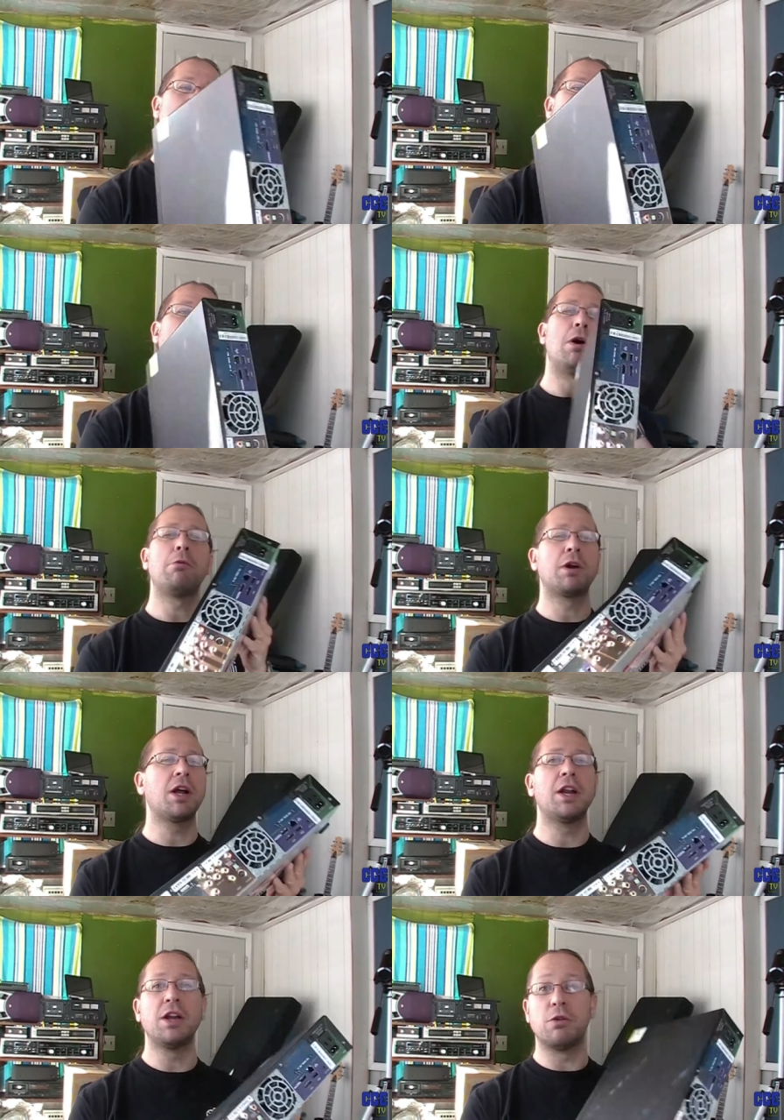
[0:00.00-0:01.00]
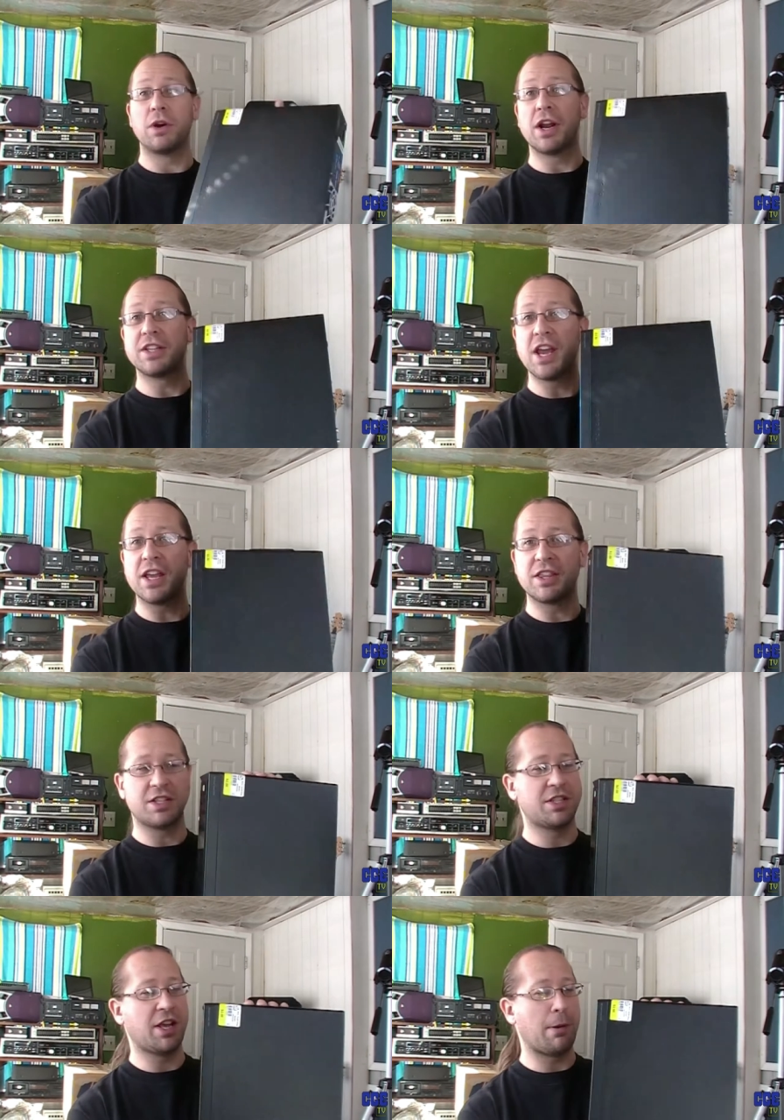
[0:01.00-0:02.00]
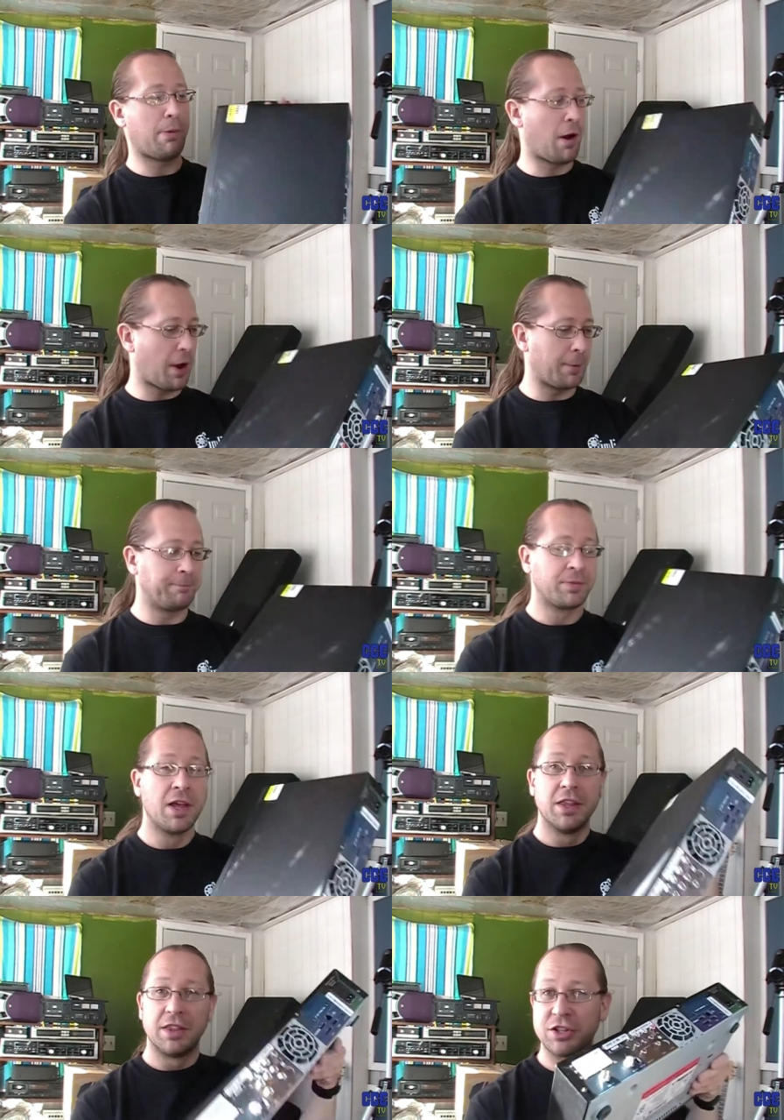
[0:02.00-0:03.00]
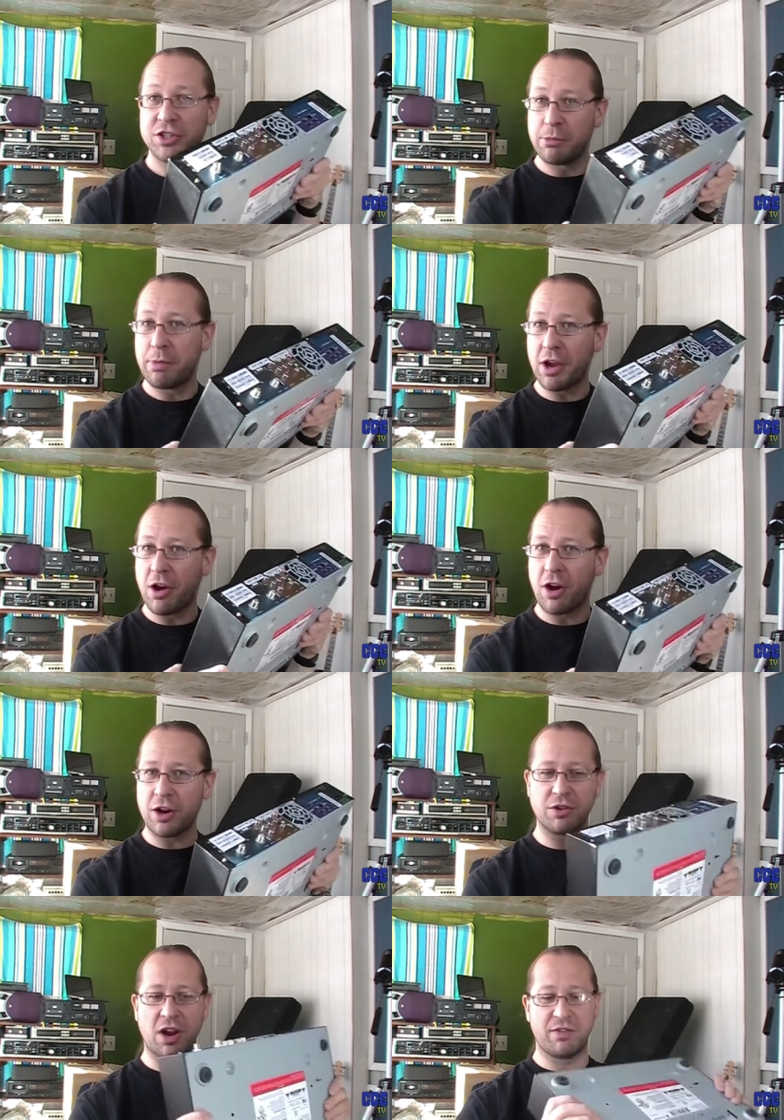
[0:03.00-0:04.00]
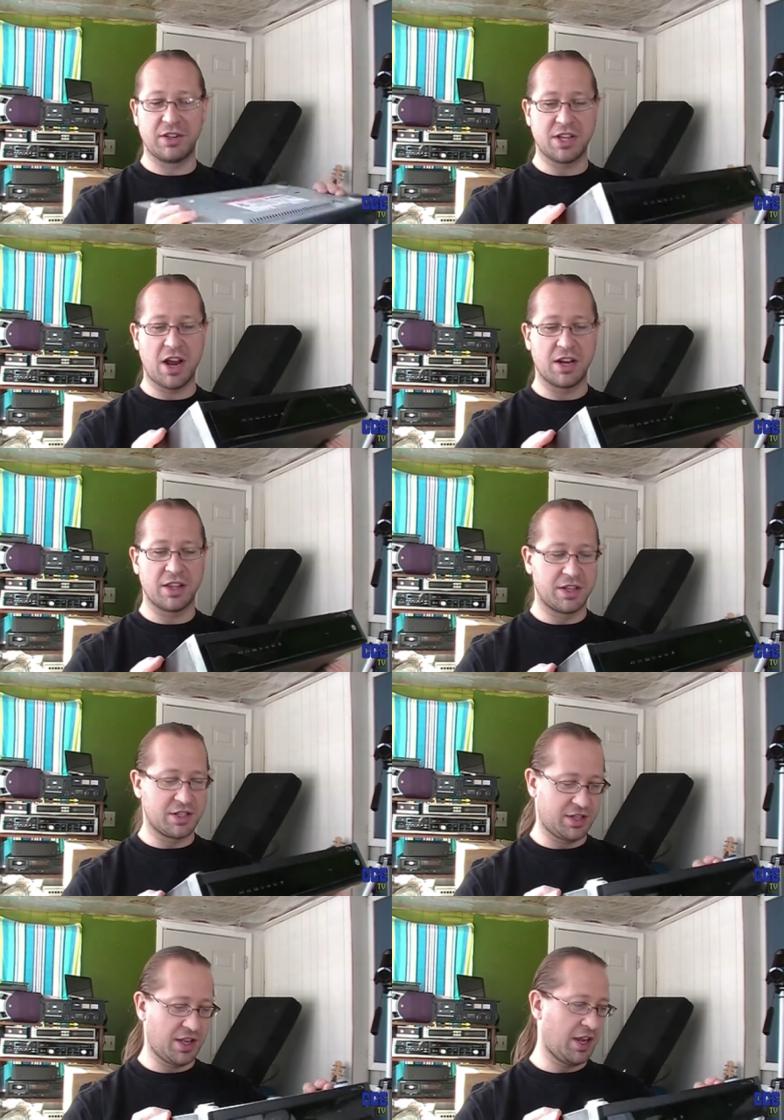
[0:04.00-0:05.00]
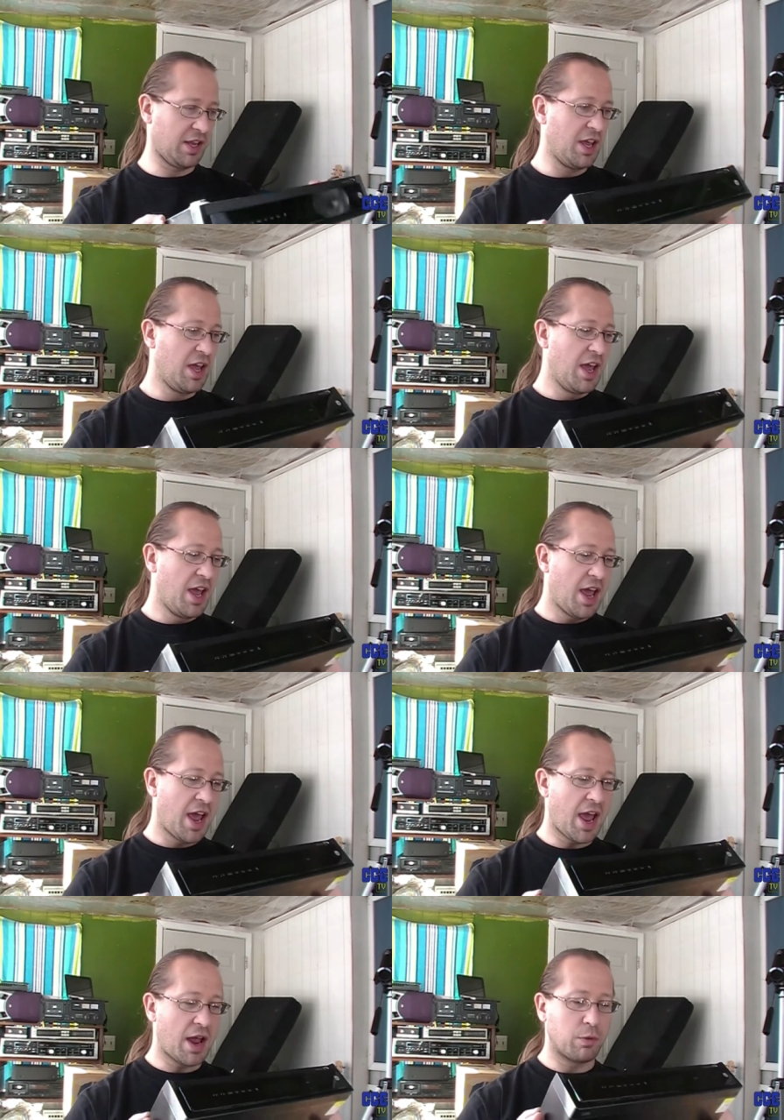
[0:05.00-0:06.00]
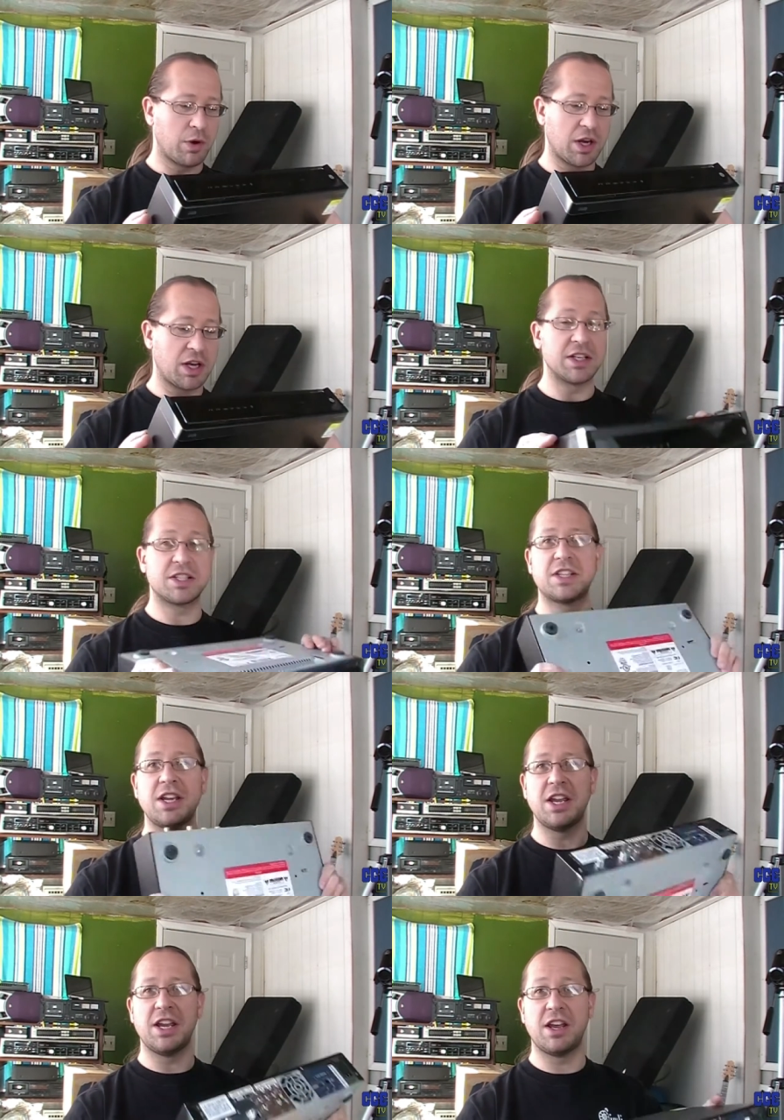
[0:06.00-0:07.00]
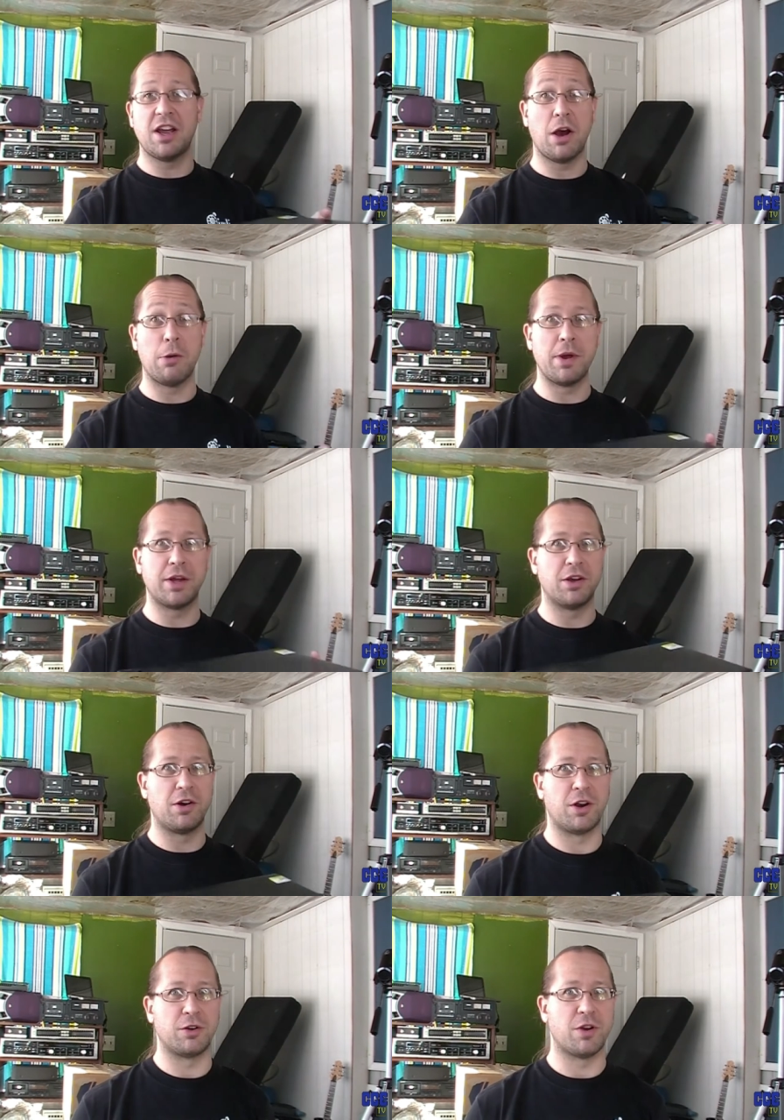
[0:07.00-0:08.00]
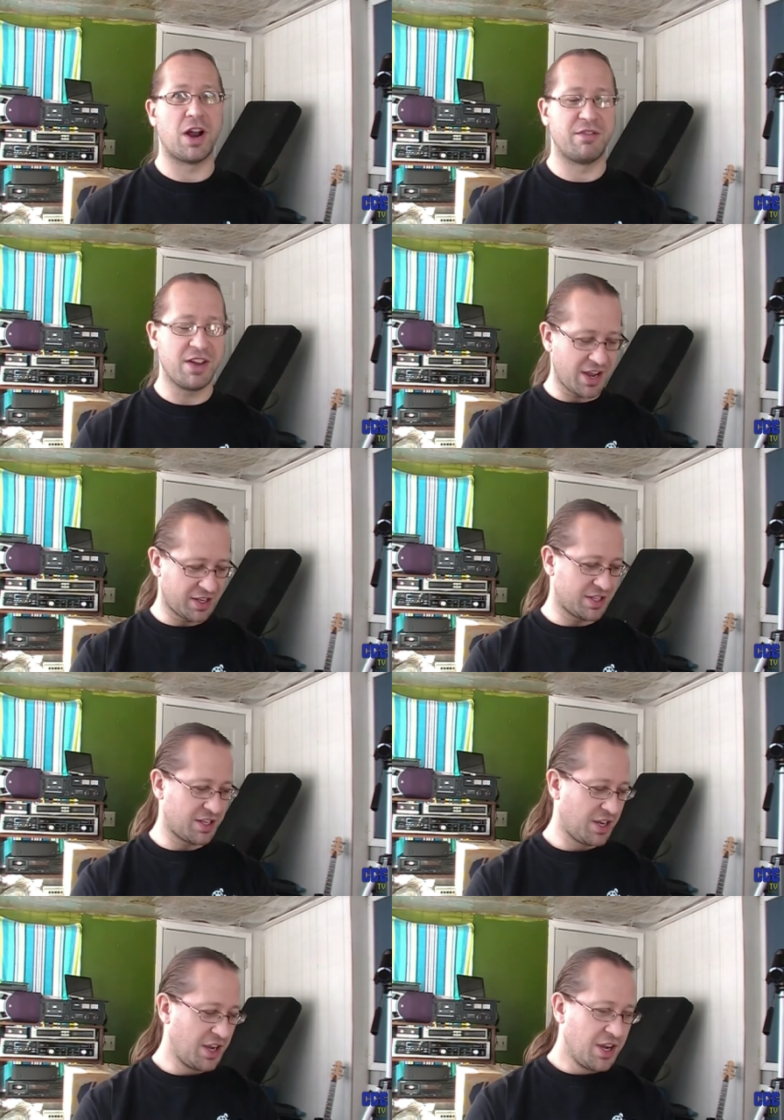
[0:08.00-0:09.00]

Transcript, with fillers: So what we're going to do, we're going to take this thing apart. There should be a hard drive inside of this thing. And we're going to see how big the hard drive is.